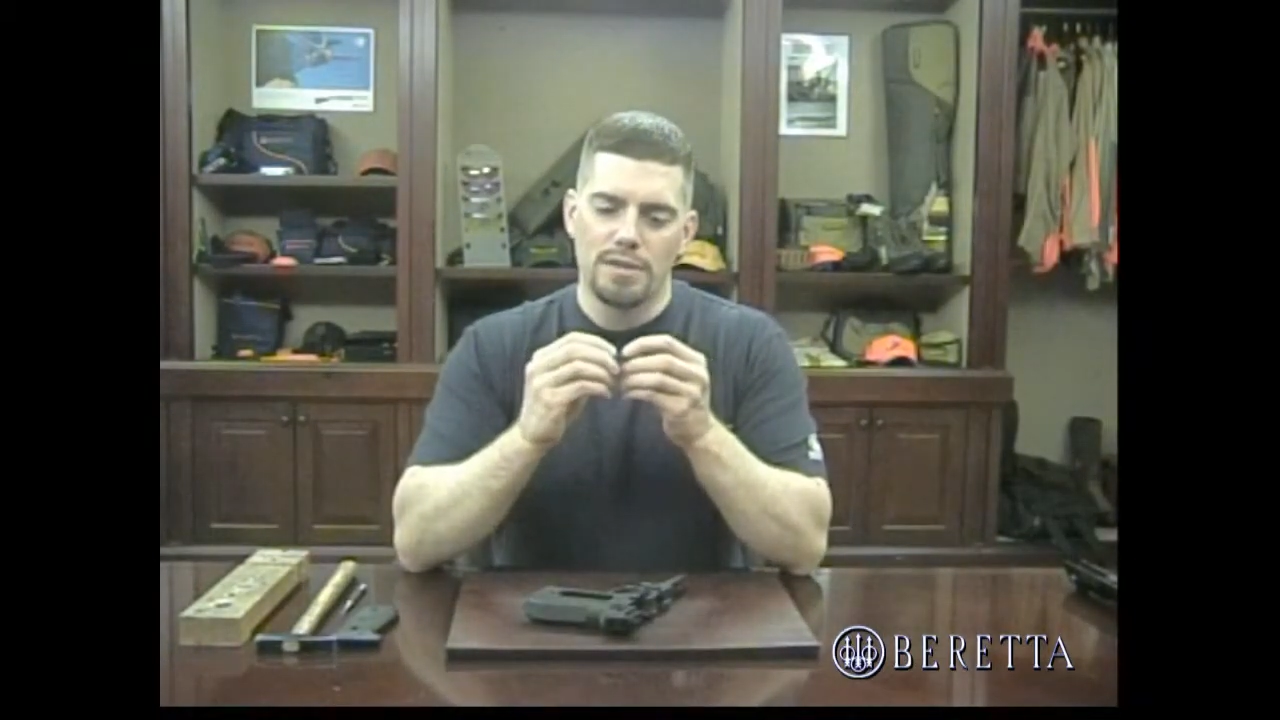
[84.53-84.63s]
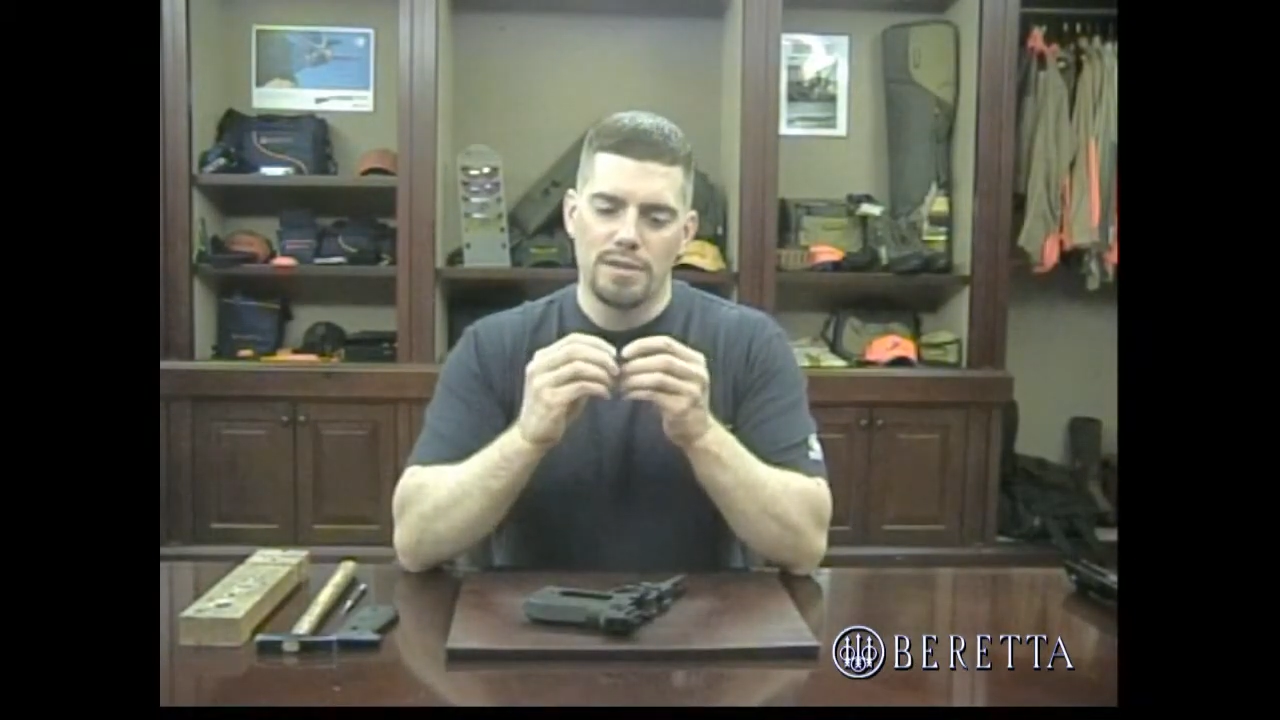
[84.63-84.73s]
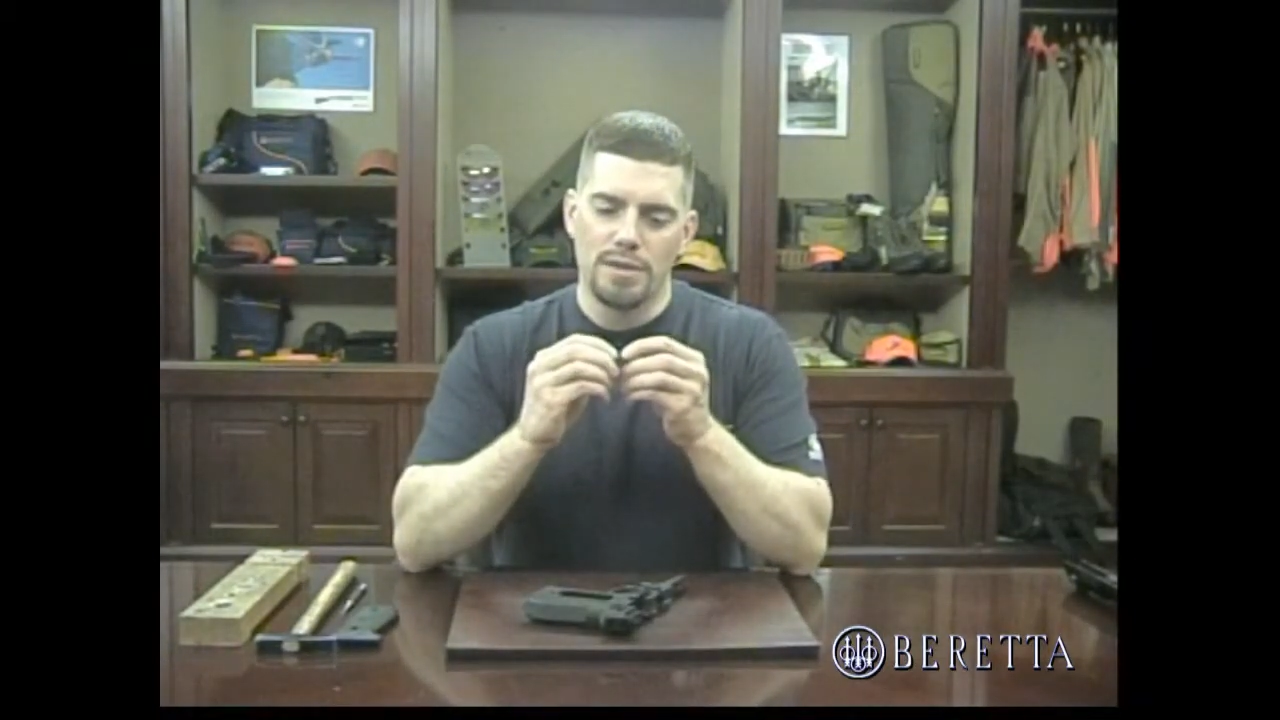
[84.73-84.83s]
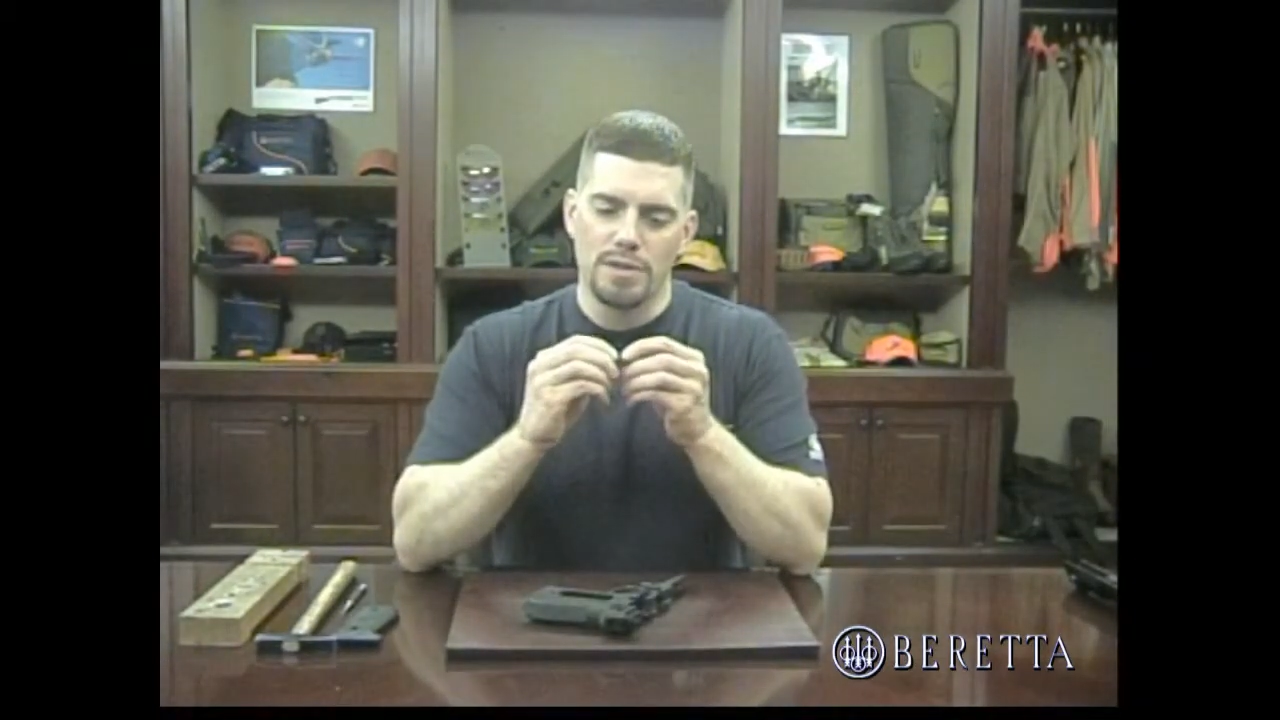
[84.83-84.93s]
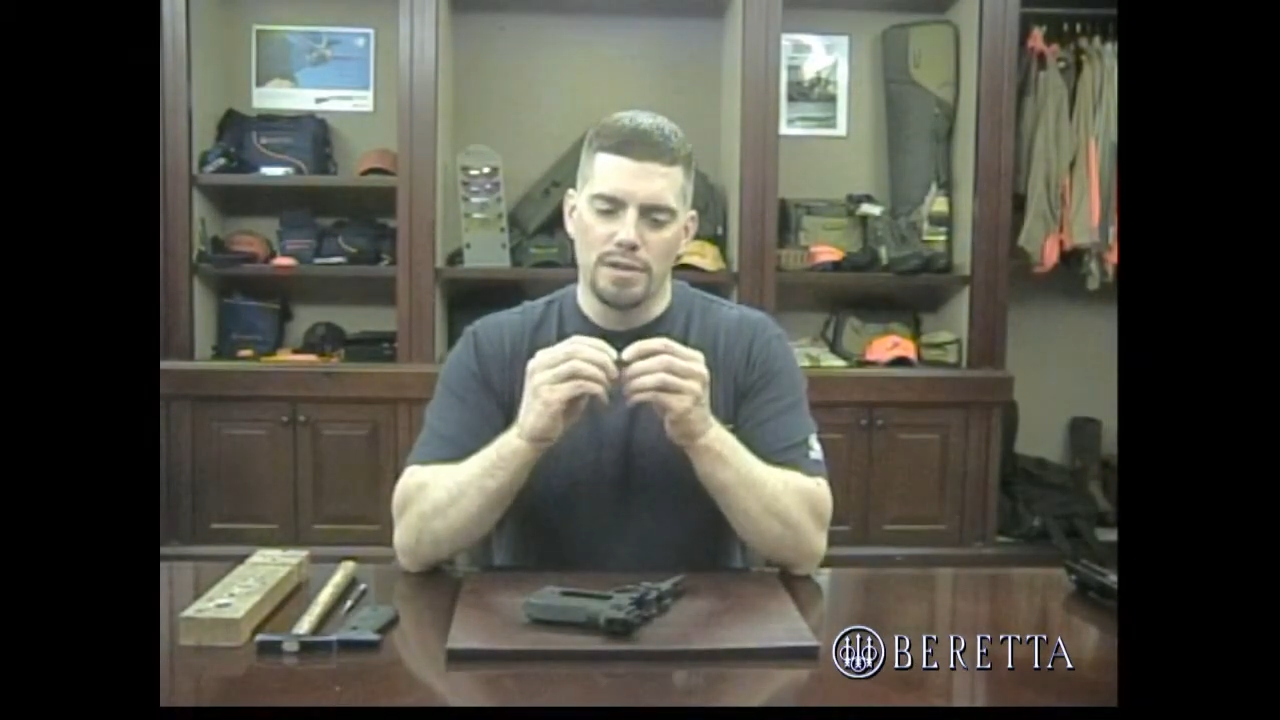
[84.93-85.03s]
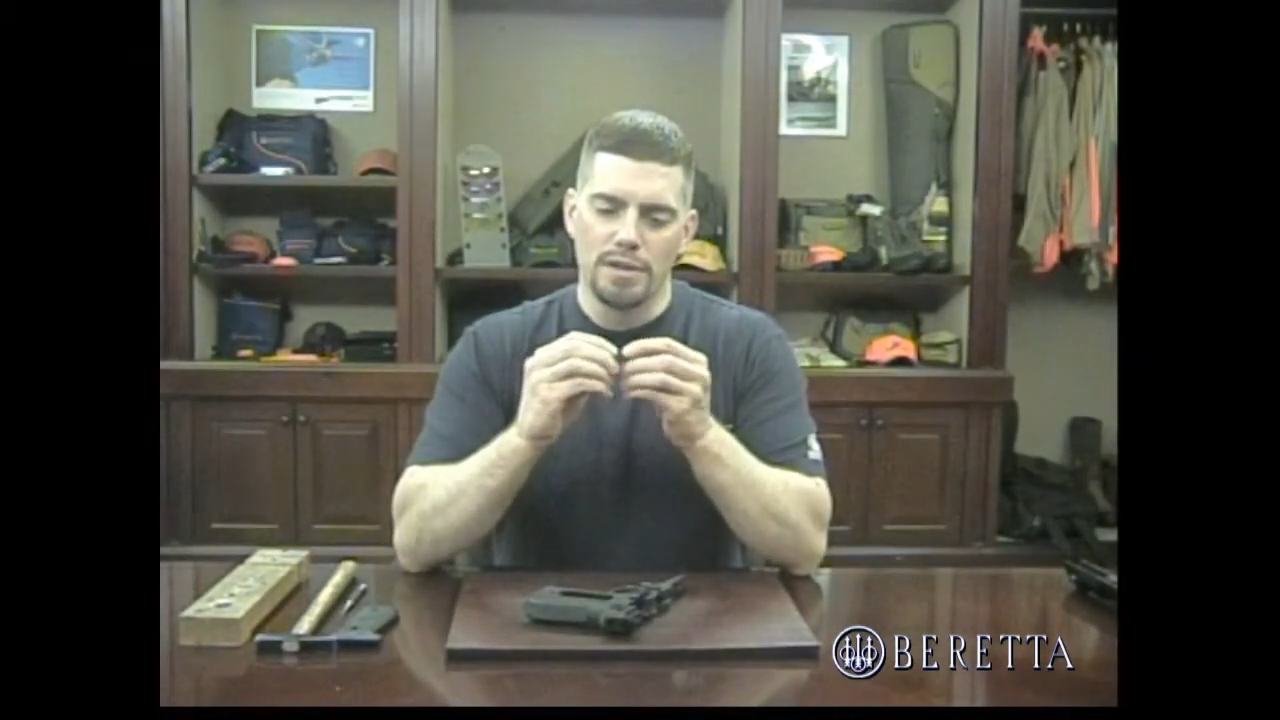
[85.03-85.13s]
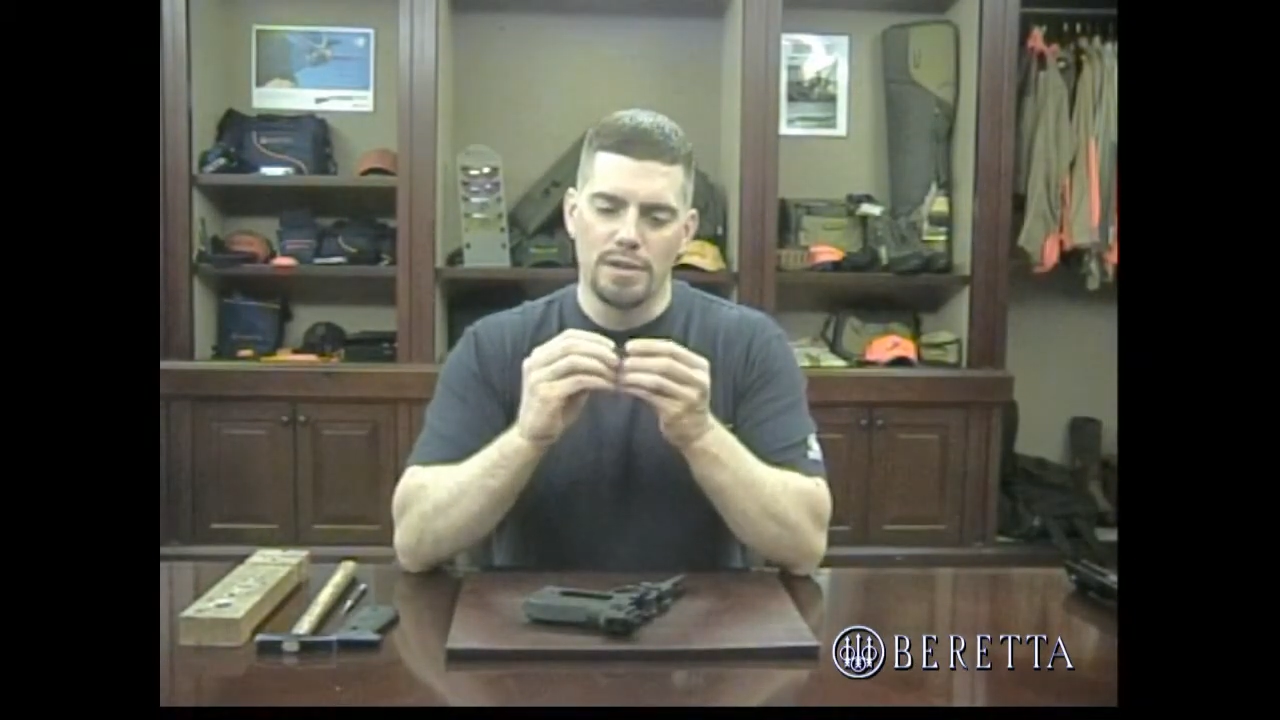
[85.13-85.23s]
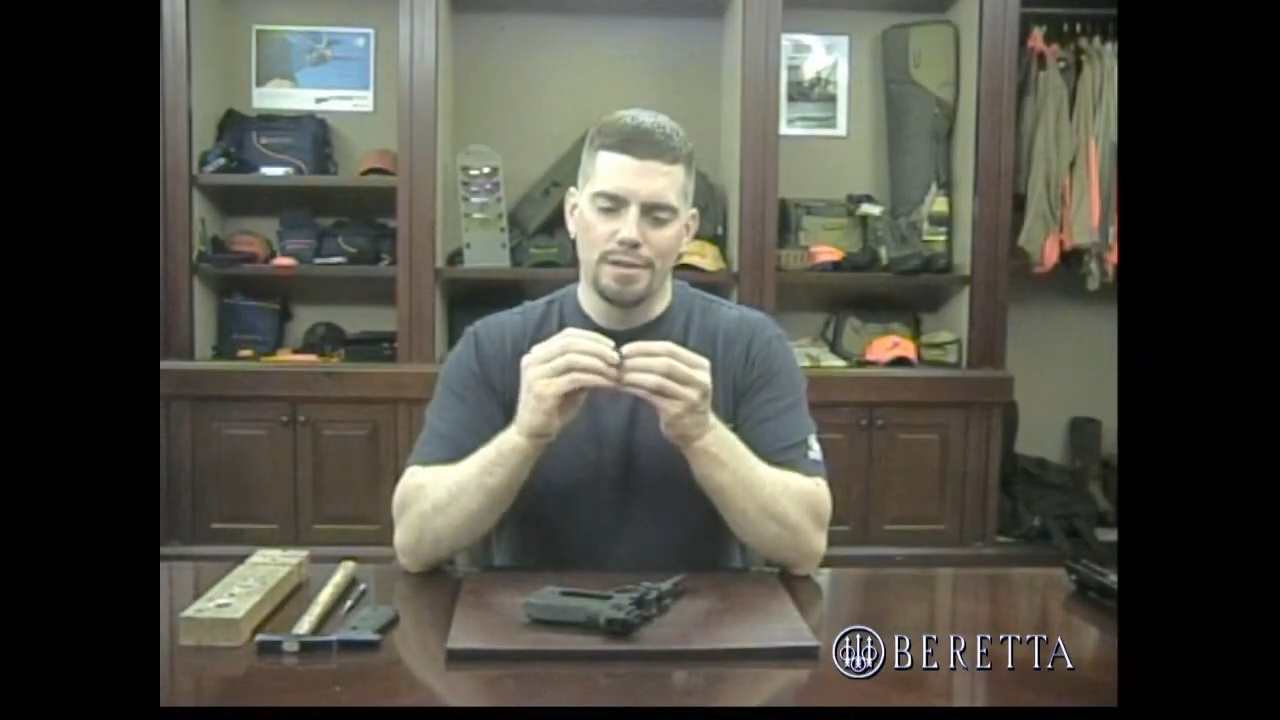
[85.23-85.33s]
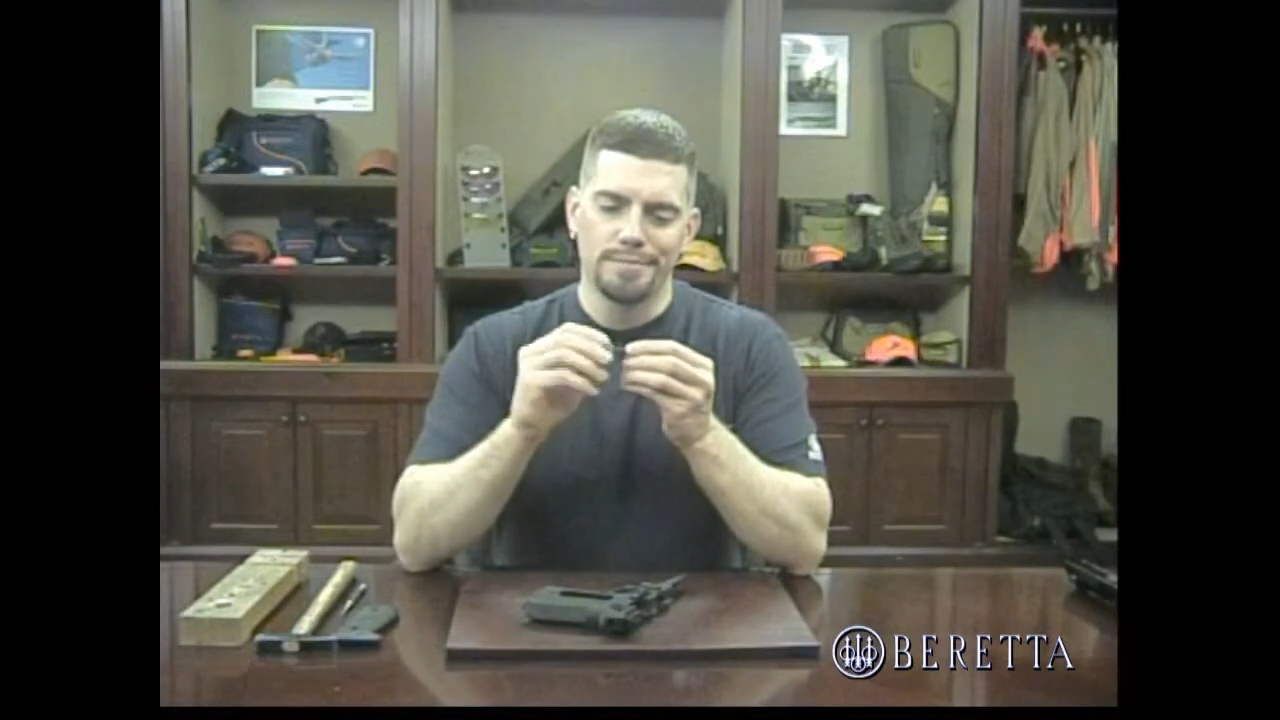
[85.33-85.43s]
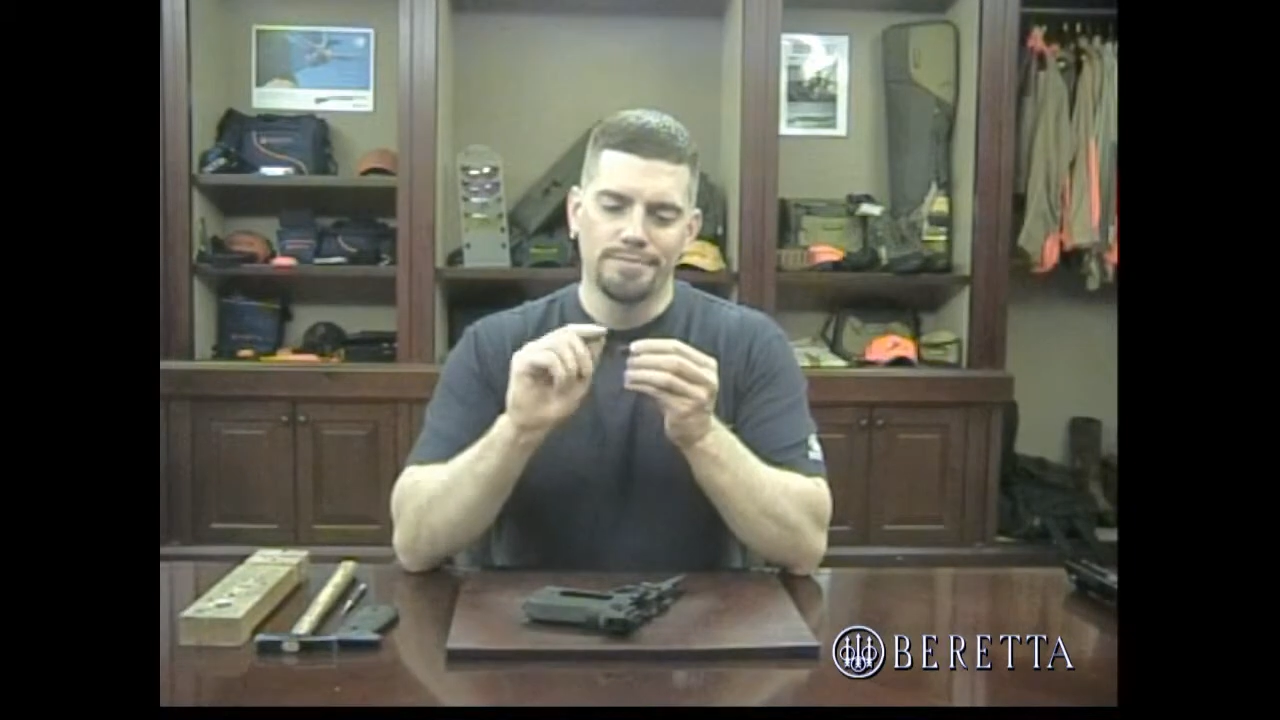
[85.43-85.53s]
there's a
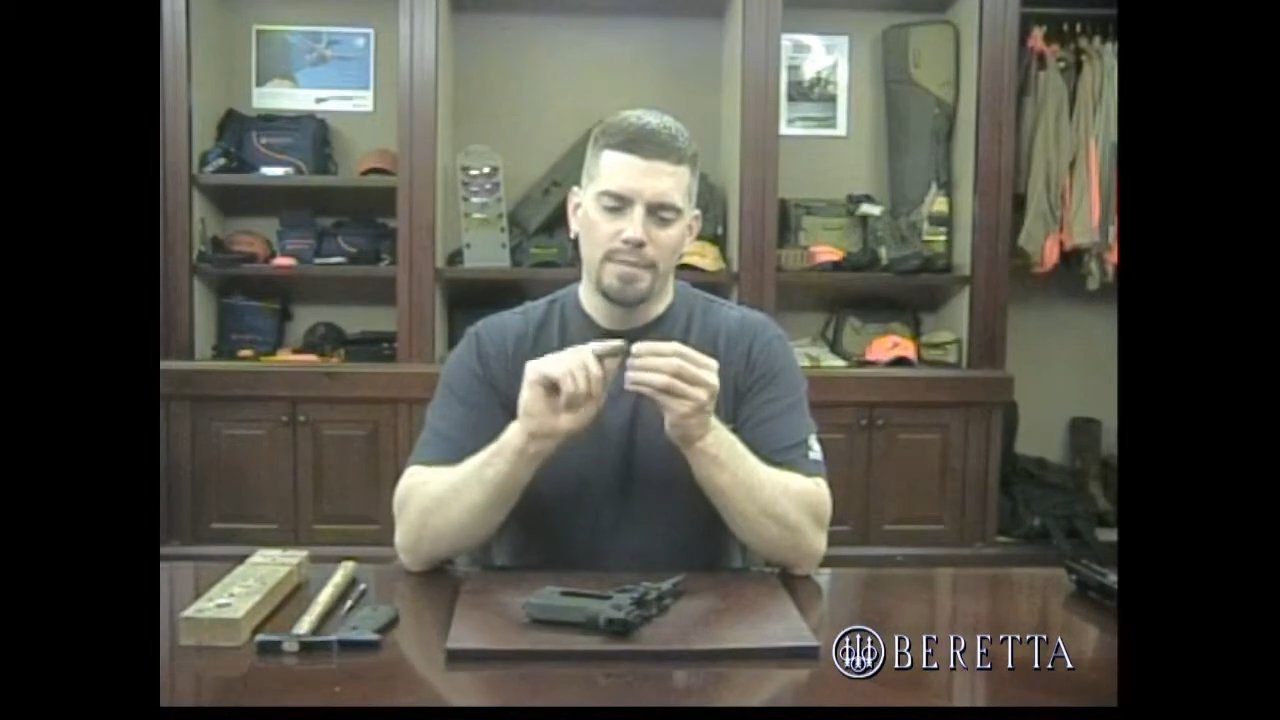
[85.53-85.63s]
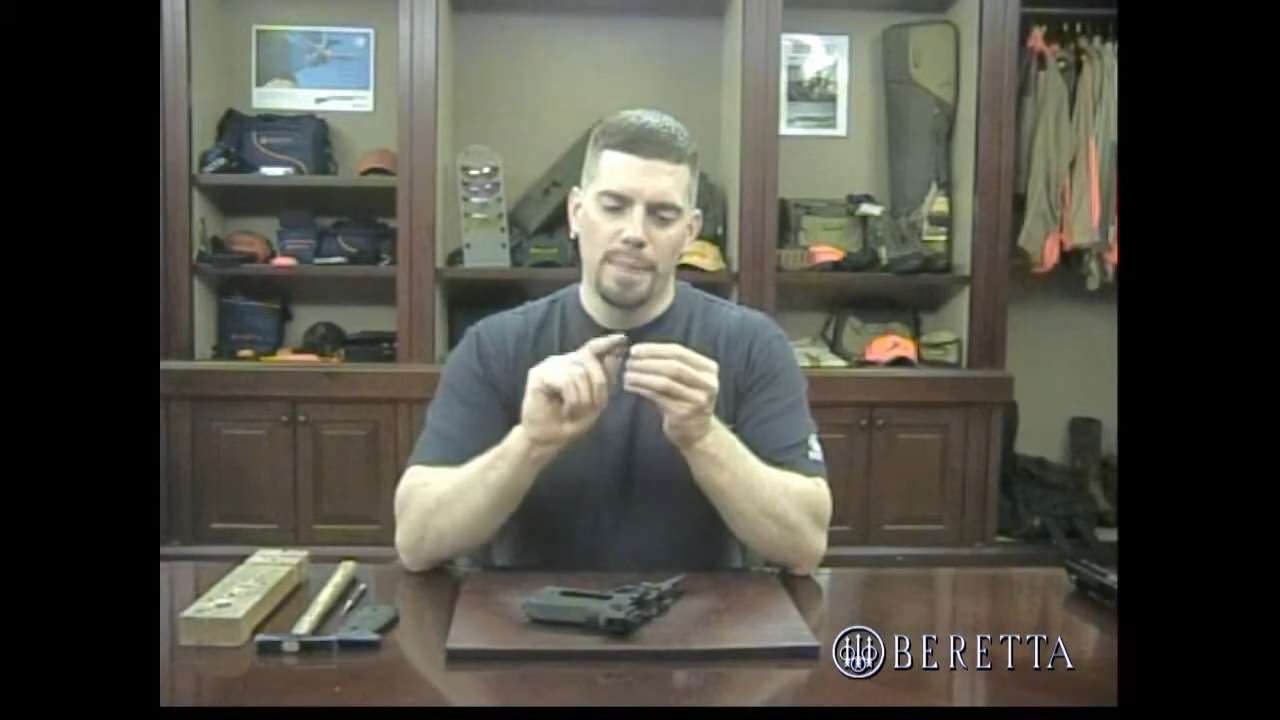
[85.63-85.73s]
little